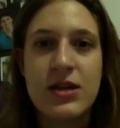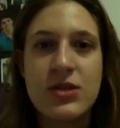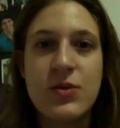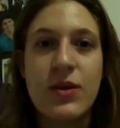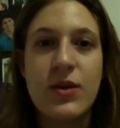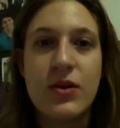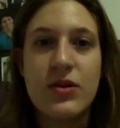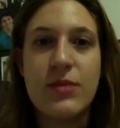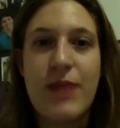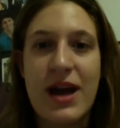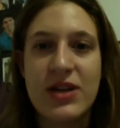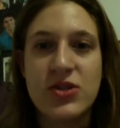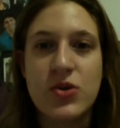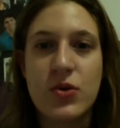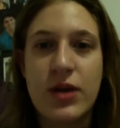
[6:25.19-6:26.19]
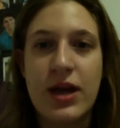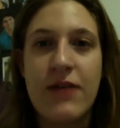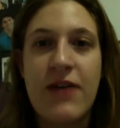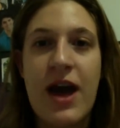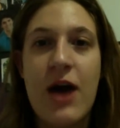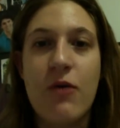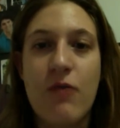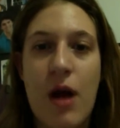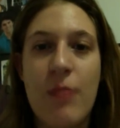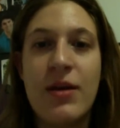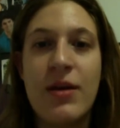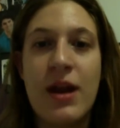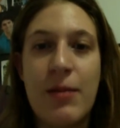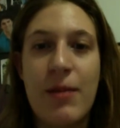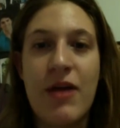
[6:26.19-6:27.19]
So we learn the backstory of how
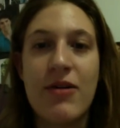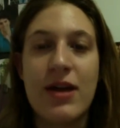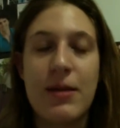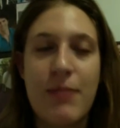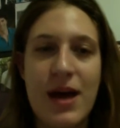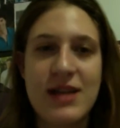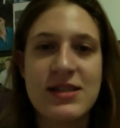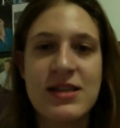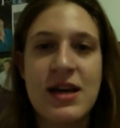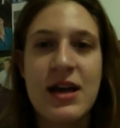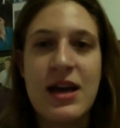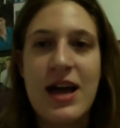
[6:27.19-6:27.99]
Robin and Marion met,